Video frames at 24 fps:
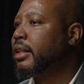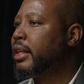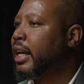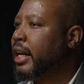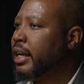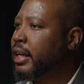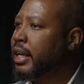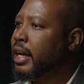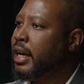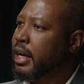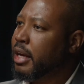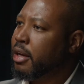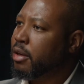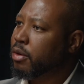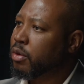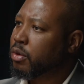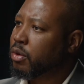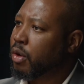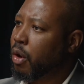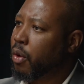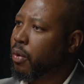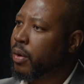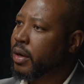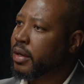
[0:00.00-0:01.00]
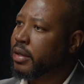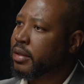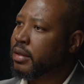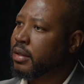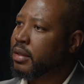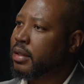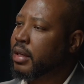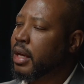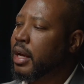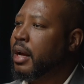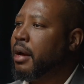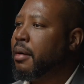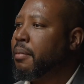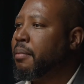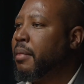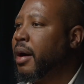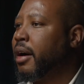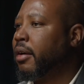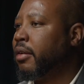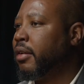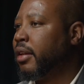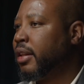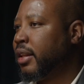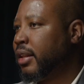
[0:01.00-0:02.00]
And so was
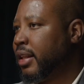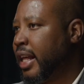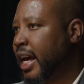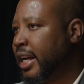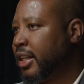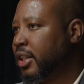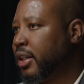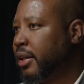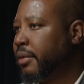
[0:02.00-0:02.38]
Margaret Thatcher.